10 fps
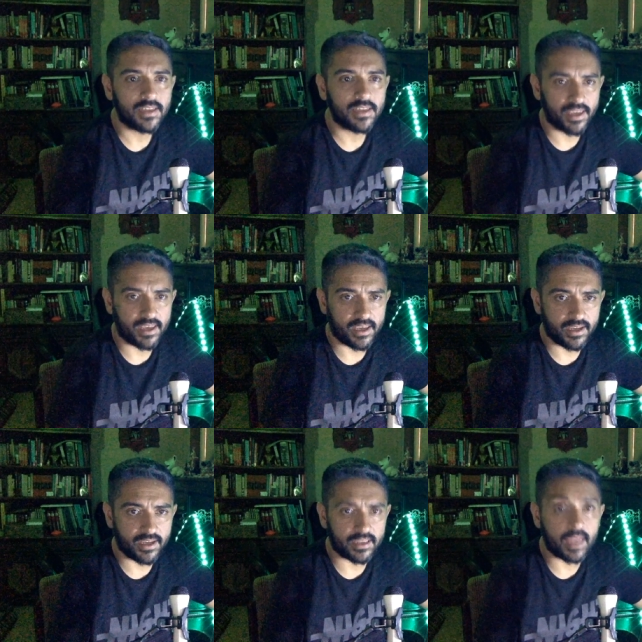
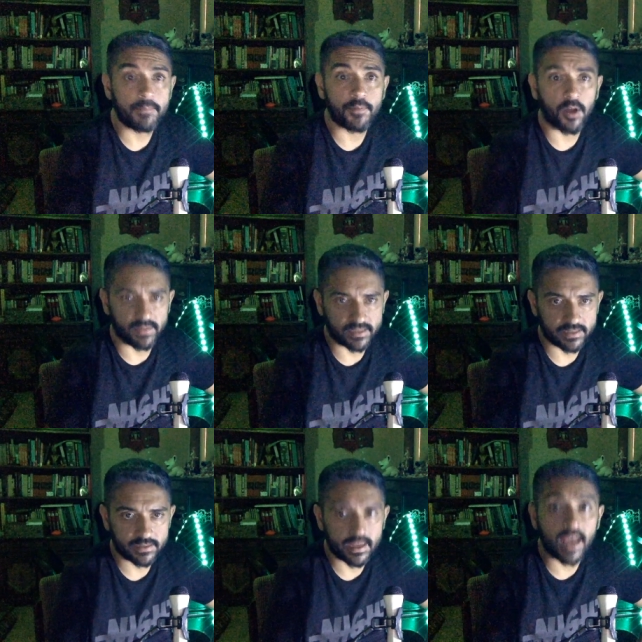And I
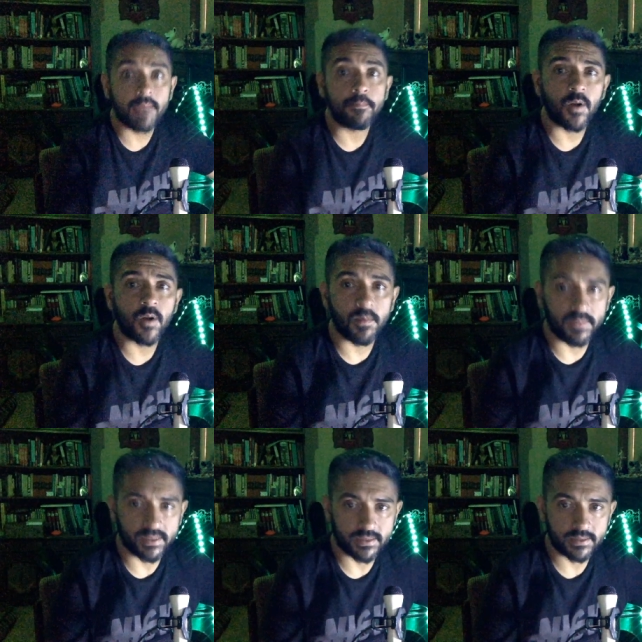promise, I
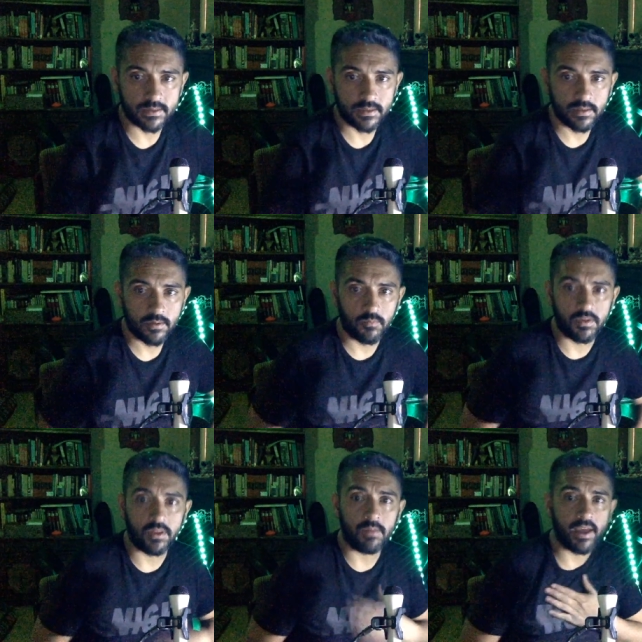promise
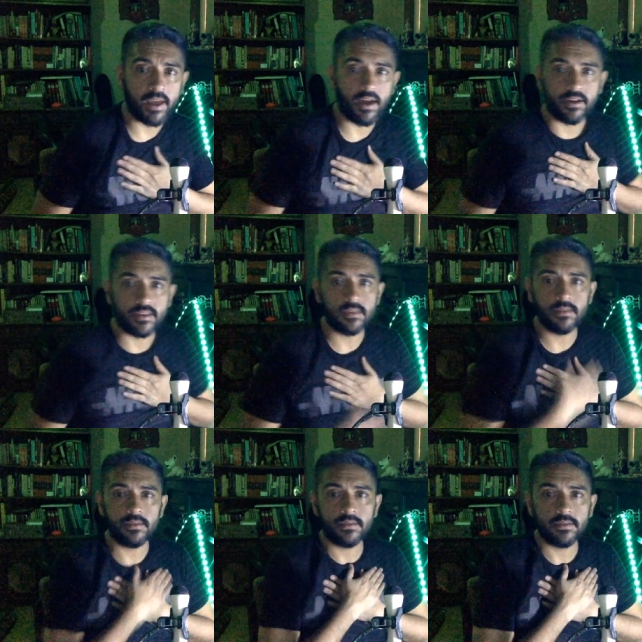with all my heart
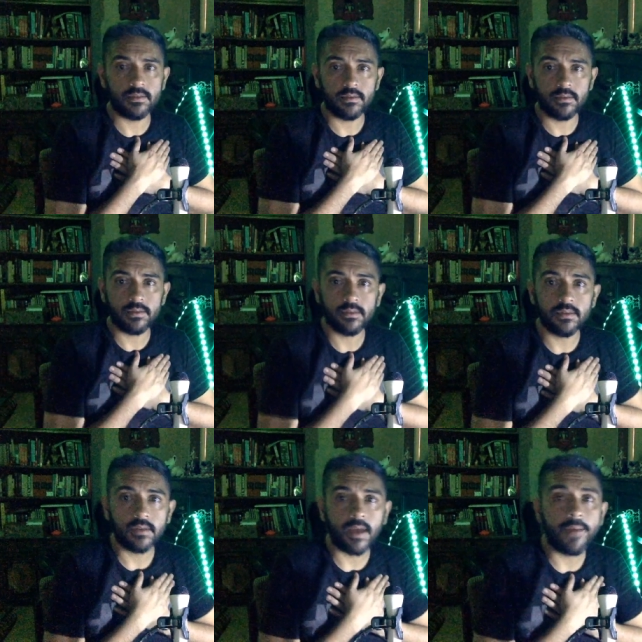
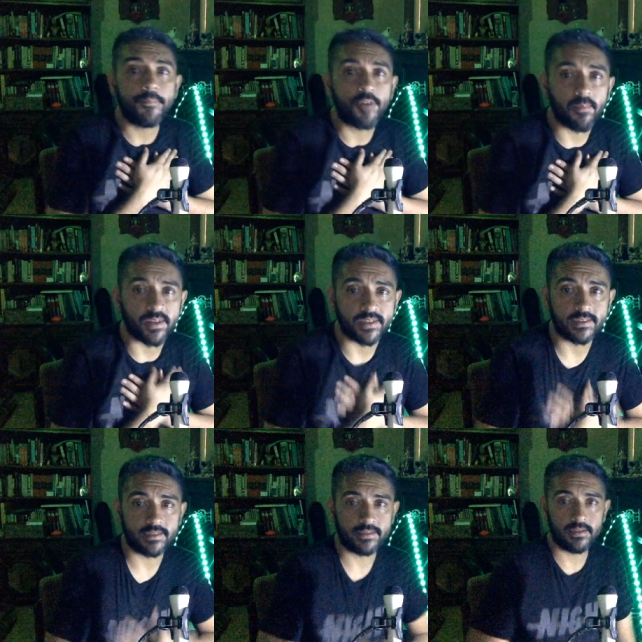
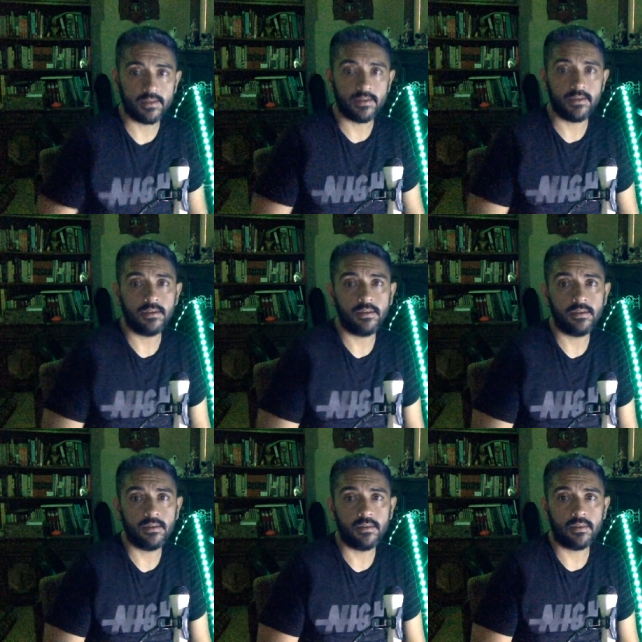promise
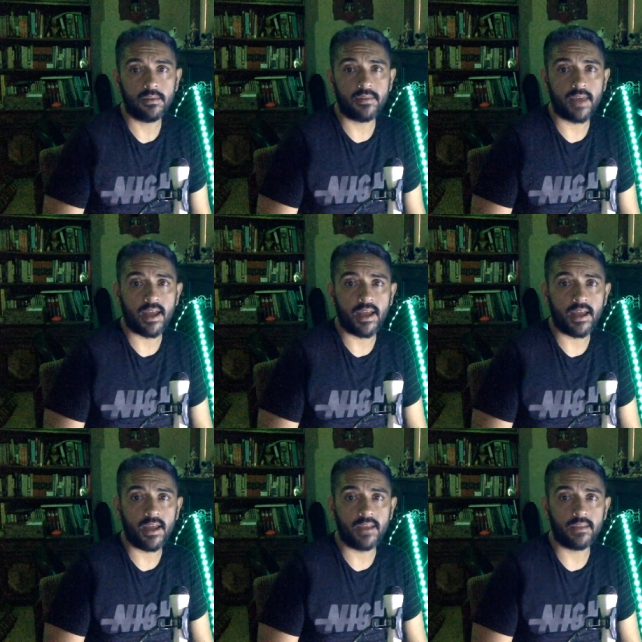
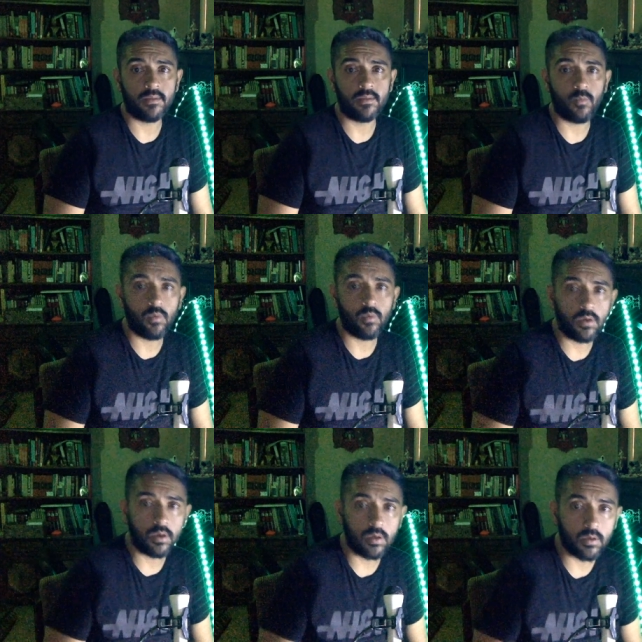that
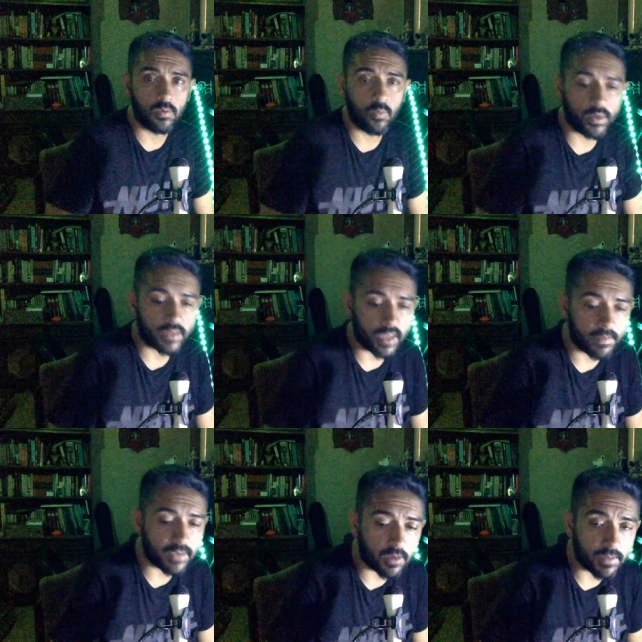when I
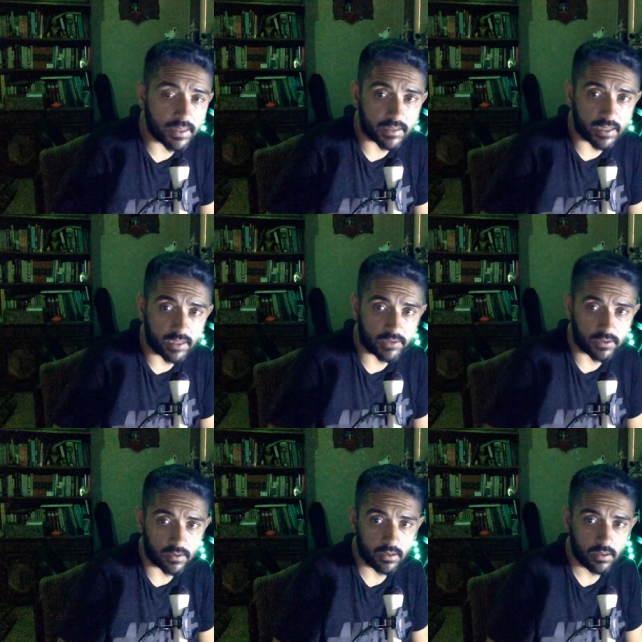become a
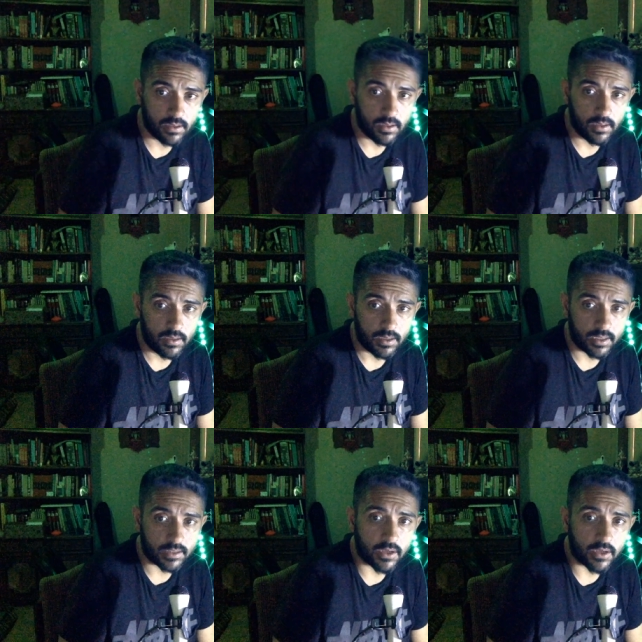dictator
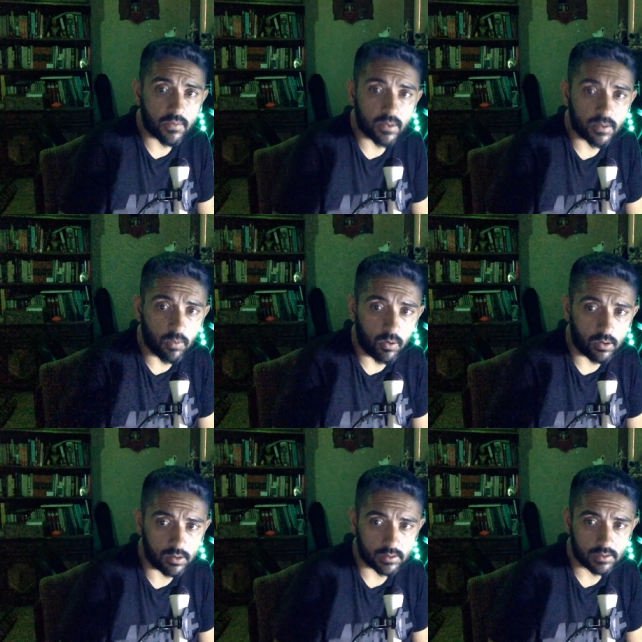and take over the
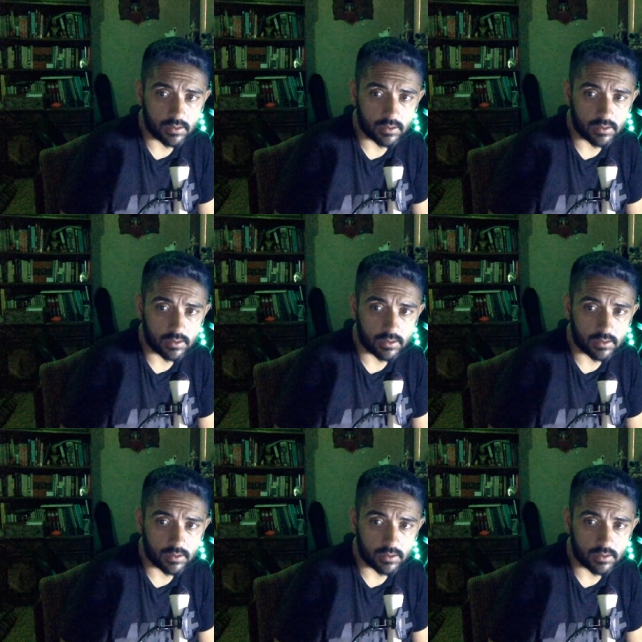world,